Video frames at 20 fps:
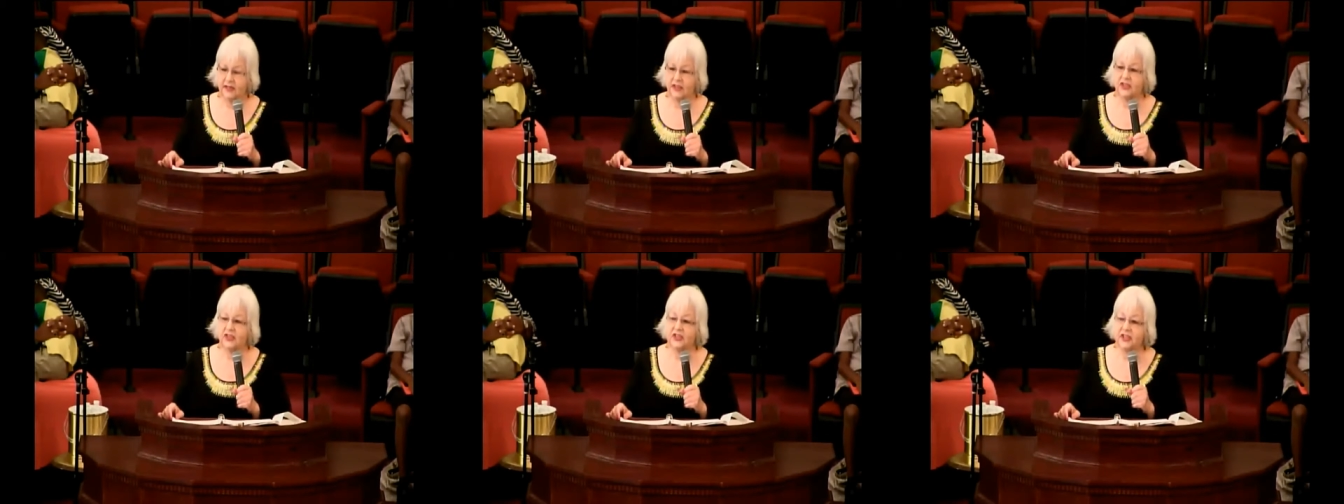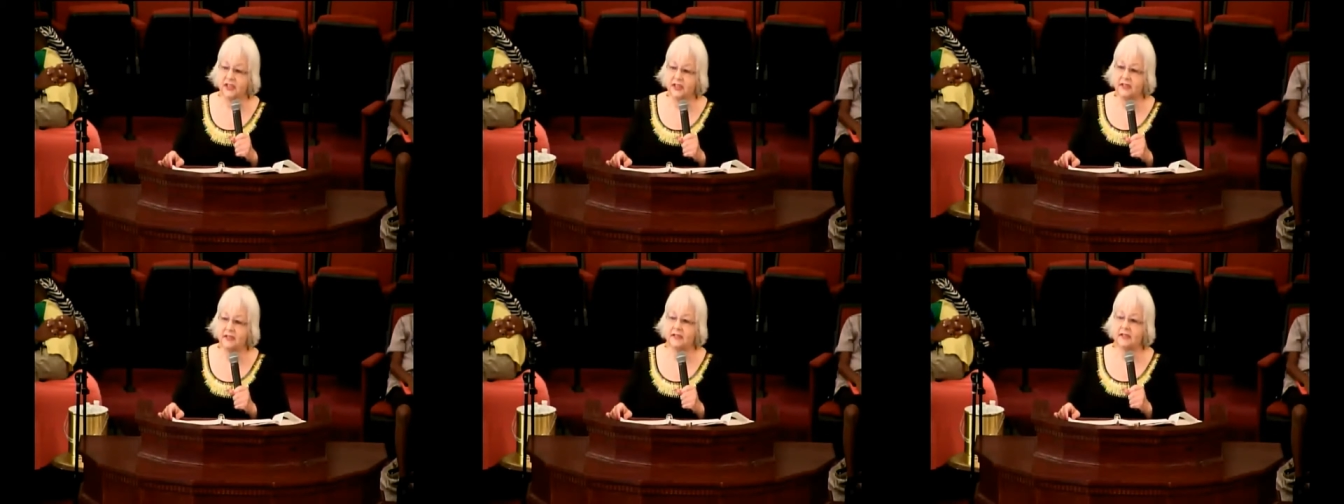
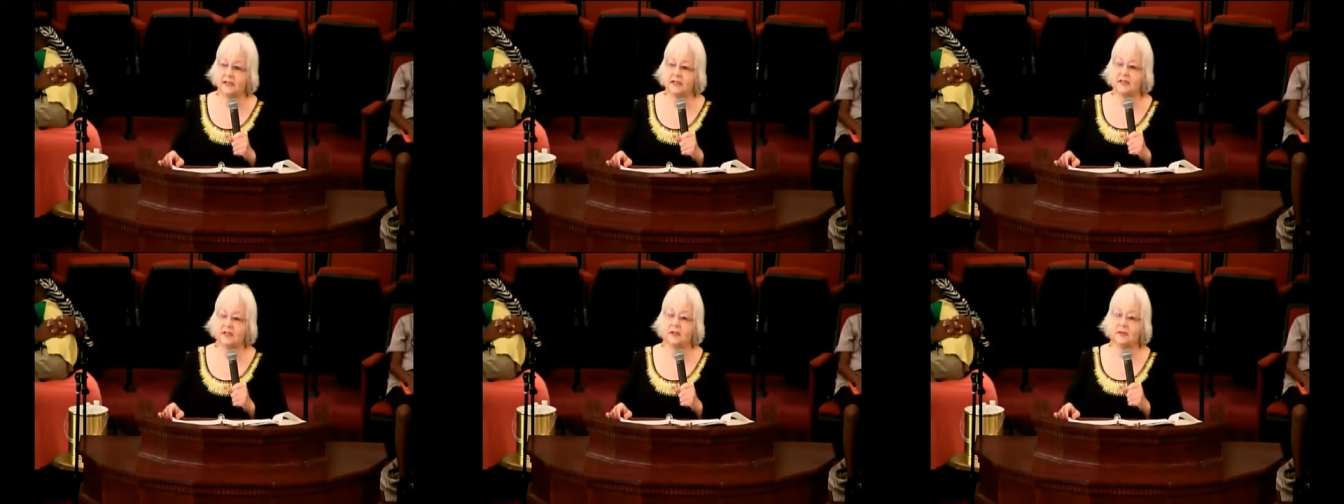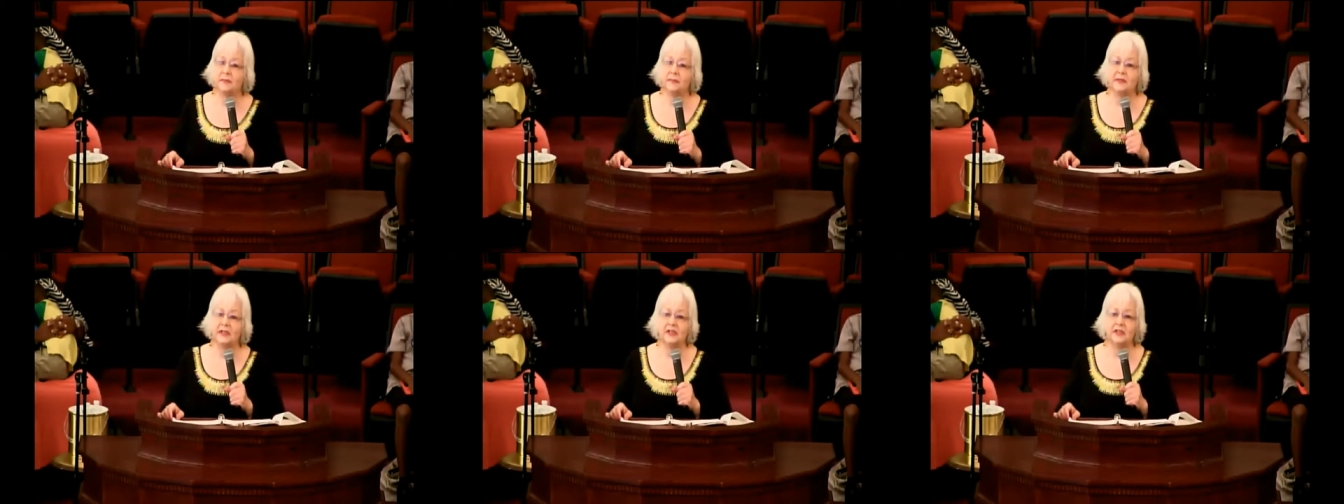Jesus
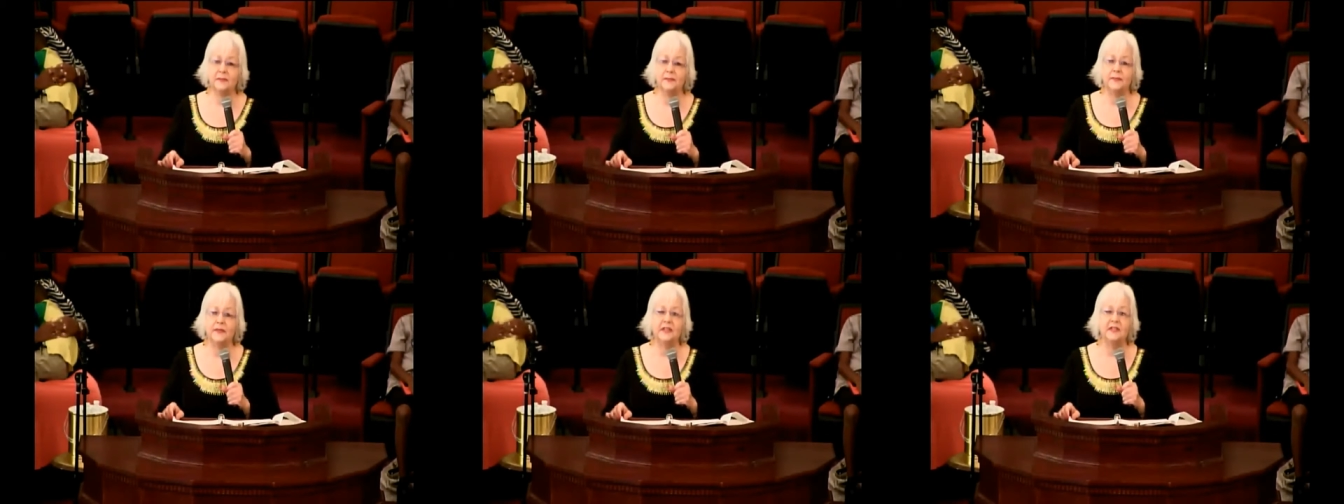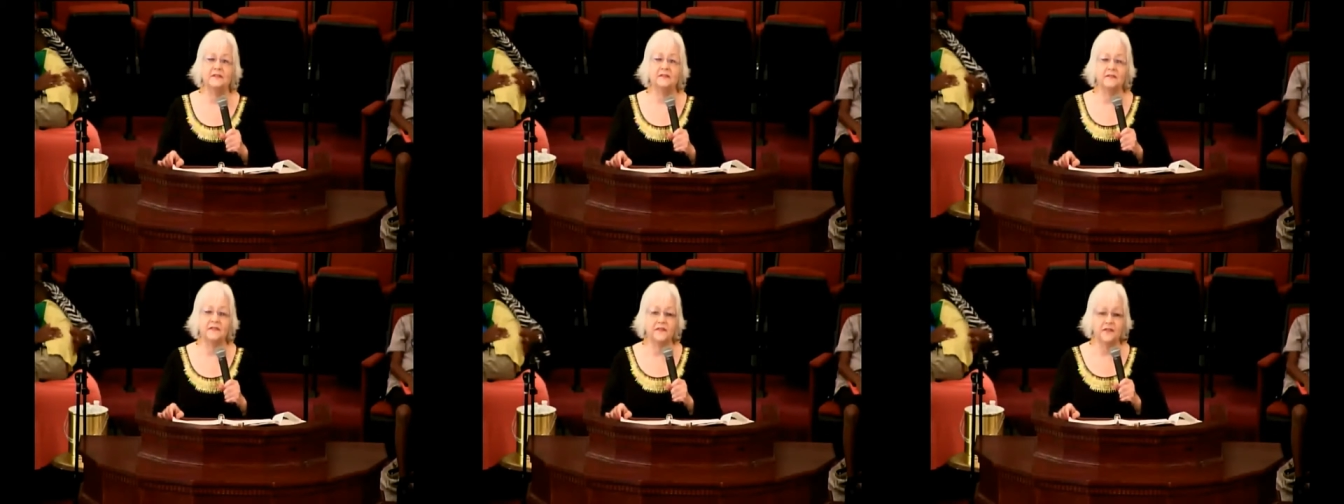must
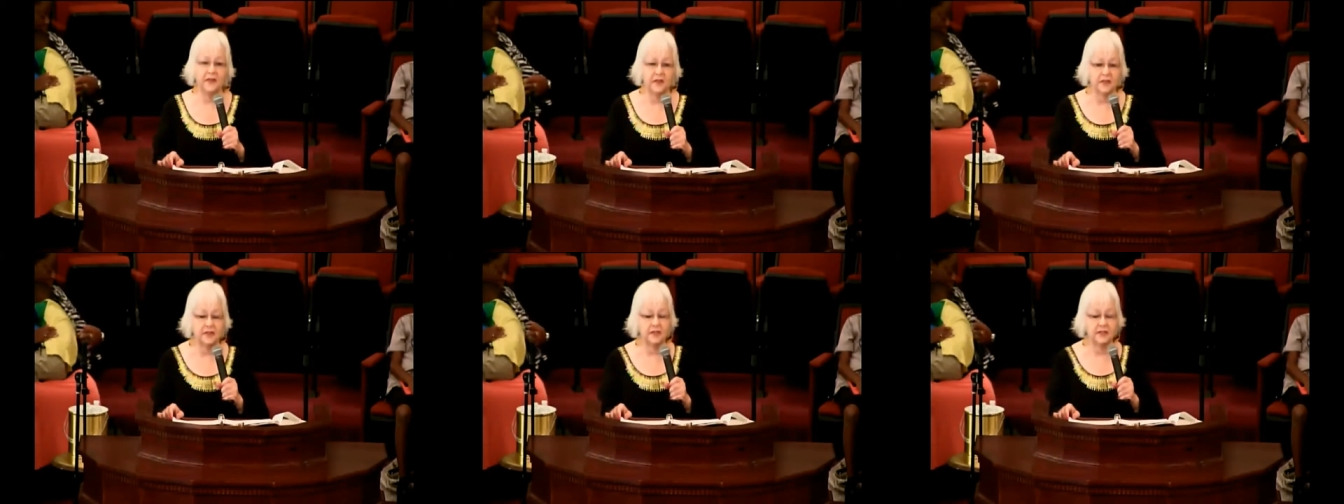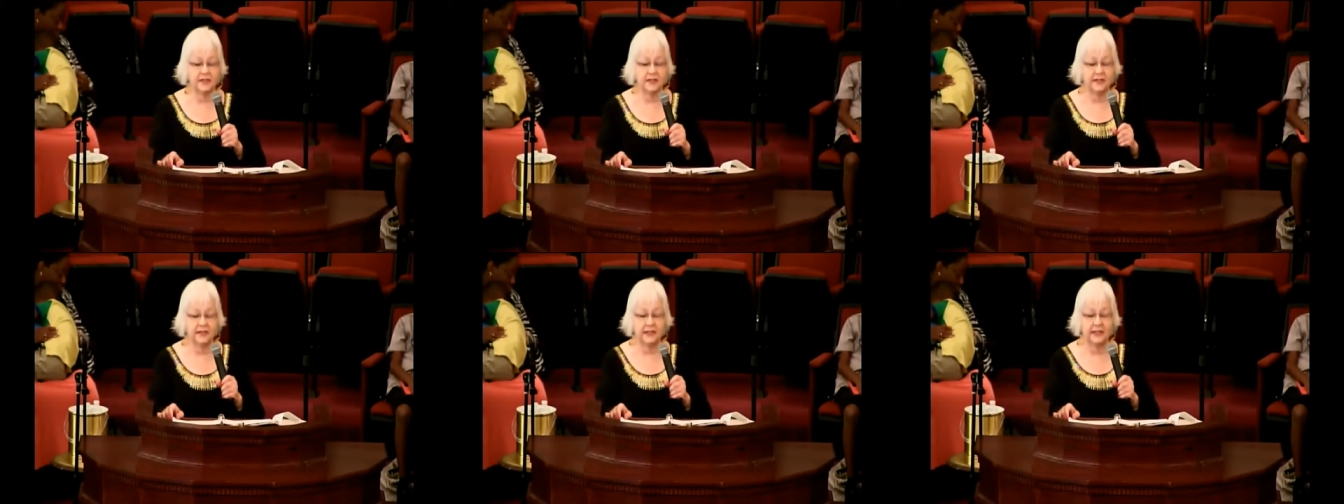be
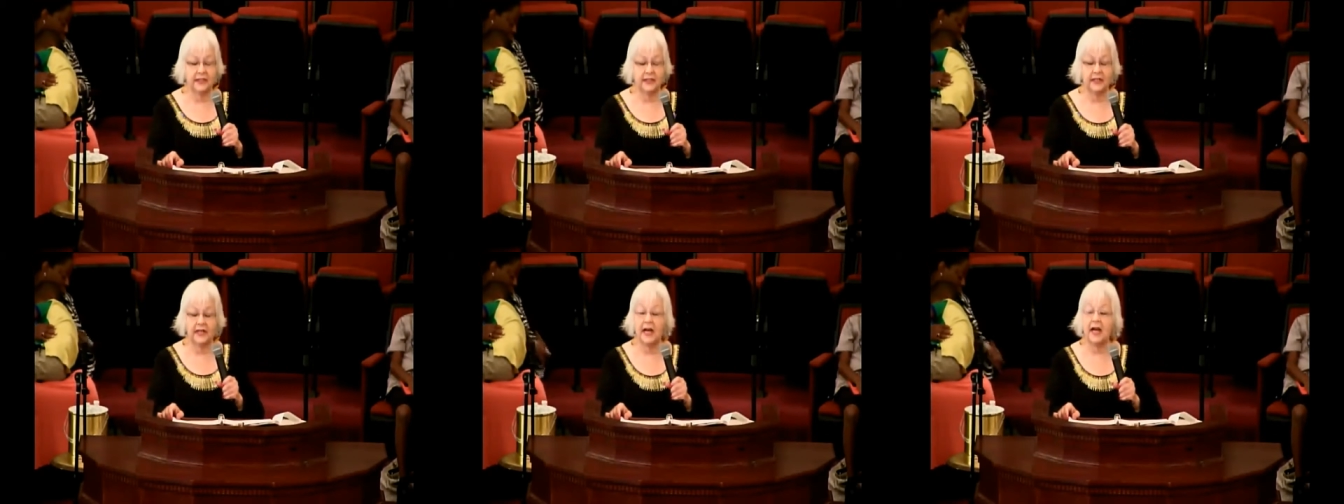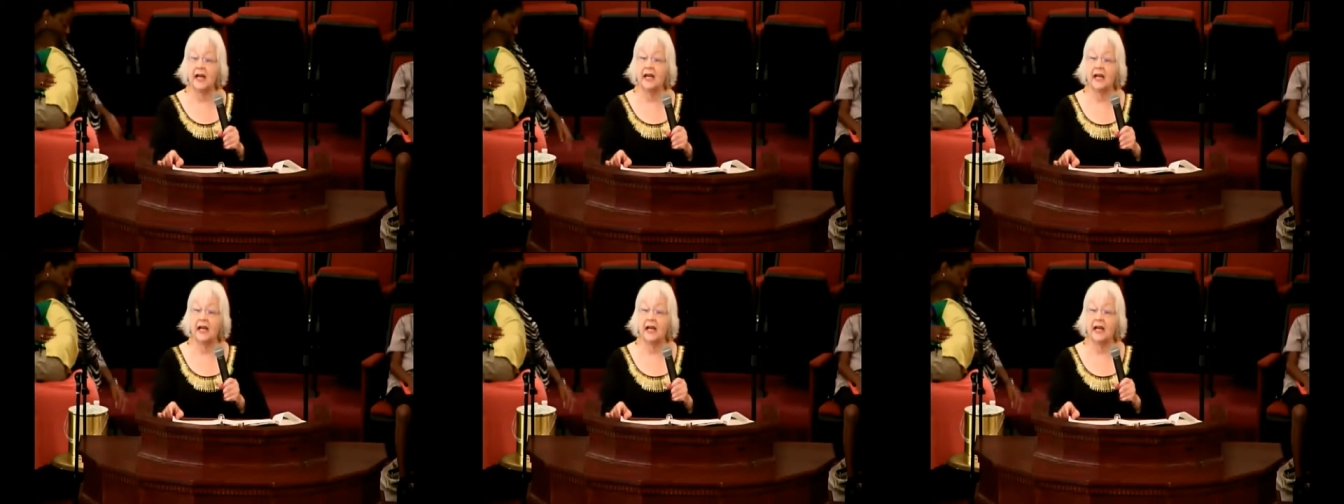first in our